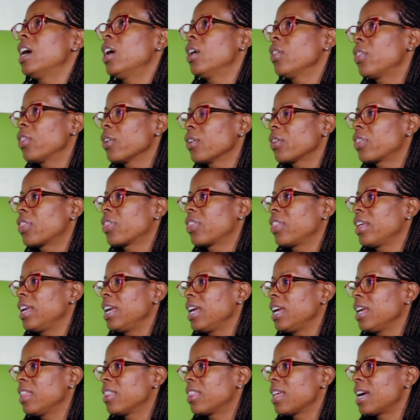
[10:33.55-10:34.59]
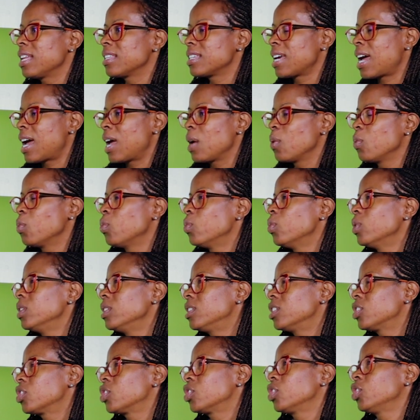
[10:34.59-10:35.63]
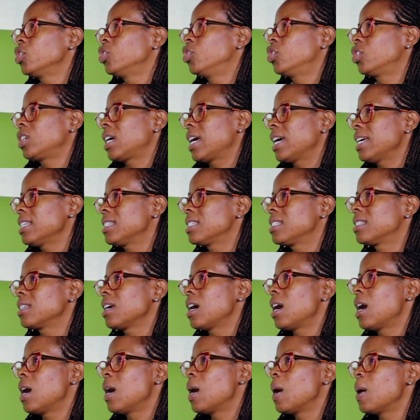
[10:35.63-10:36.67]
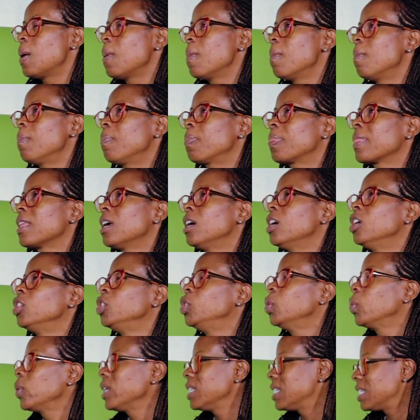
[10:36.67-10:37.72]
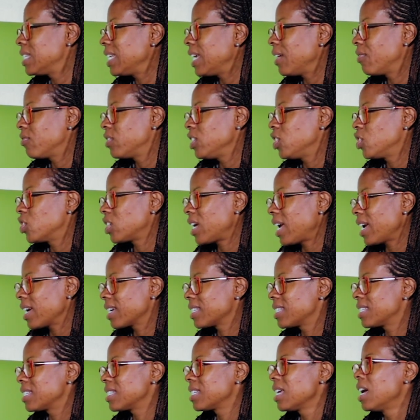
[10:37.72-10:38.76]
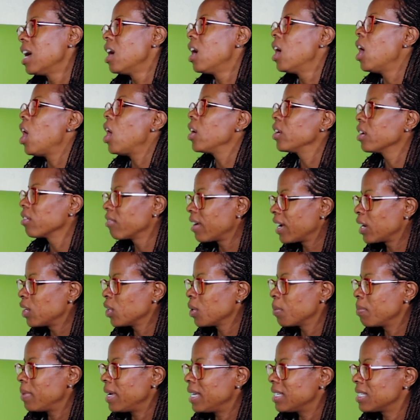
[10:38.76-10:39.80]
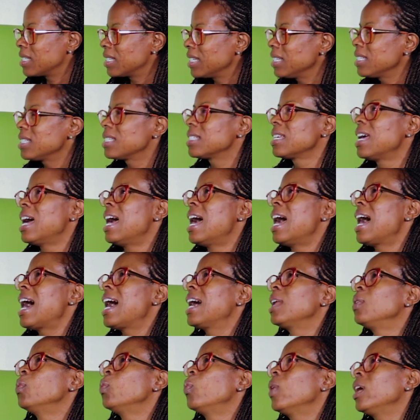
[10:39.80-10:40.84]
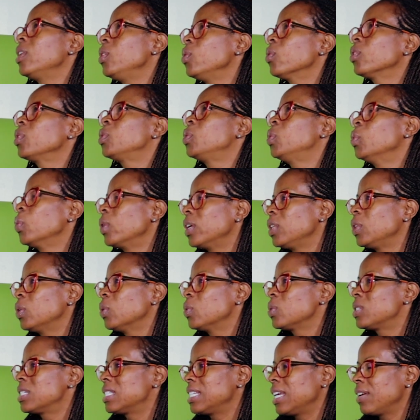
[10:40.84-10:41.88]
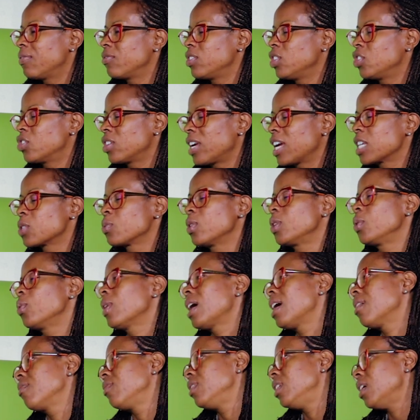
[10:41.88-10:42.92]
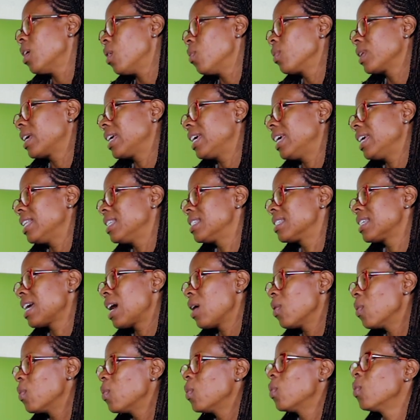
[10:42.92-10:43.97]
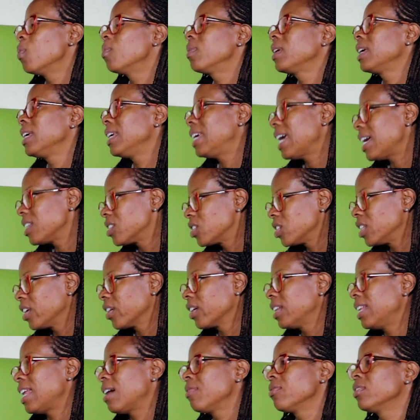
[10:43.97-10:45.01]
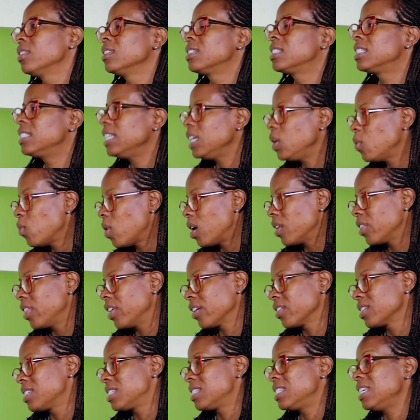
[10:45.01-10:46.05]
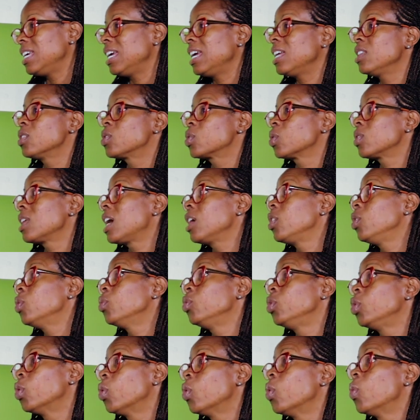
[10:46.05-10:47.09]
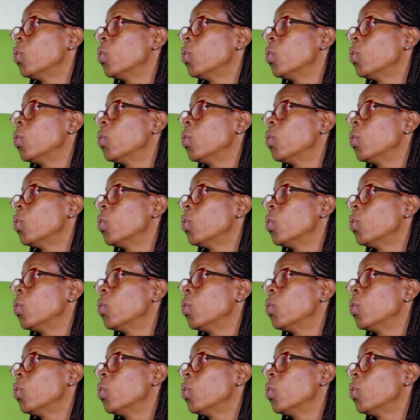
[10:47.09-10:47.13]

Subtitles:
other thing that I would suggest, doing safety checks on a regular basis. And when you're doing those safety checks, when you have young kids at home, get to their level, see what they're seeing, so that you know